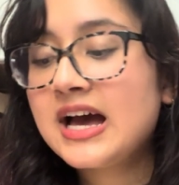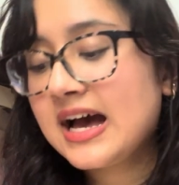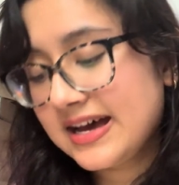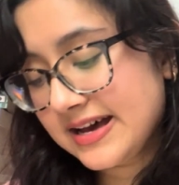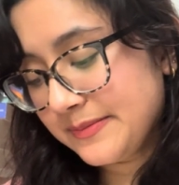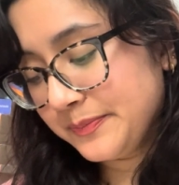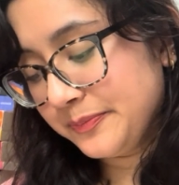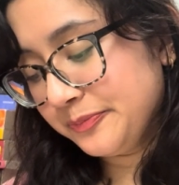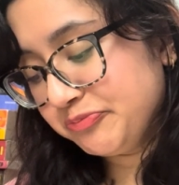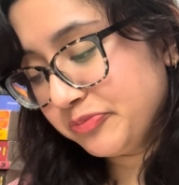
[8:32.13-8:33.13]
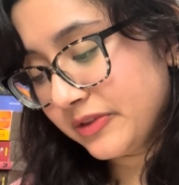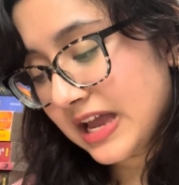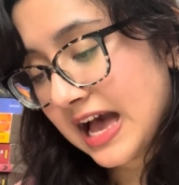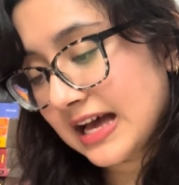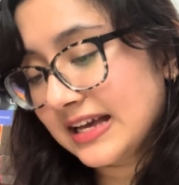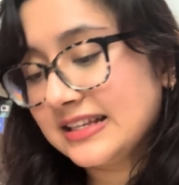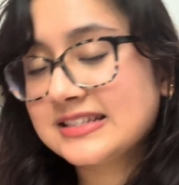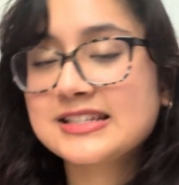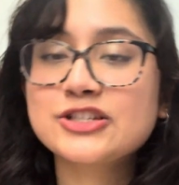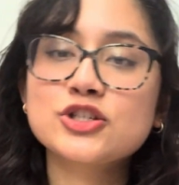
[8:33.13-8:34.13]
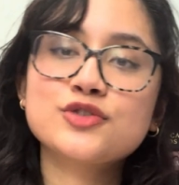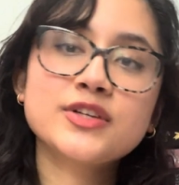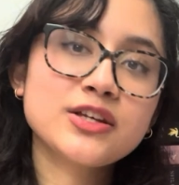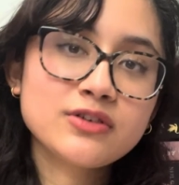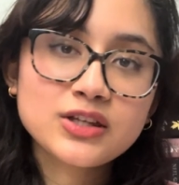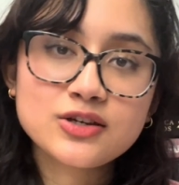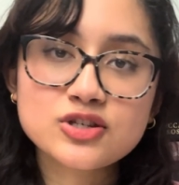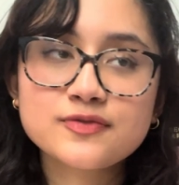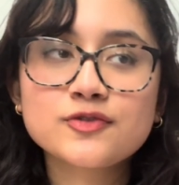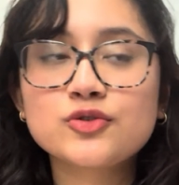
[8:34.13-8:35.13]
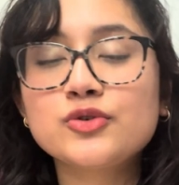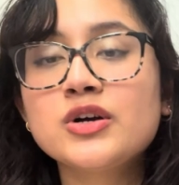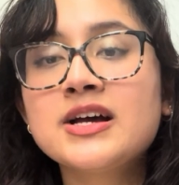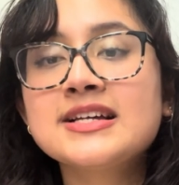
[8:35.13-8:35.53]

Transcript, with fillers: Um, and it's just really really useful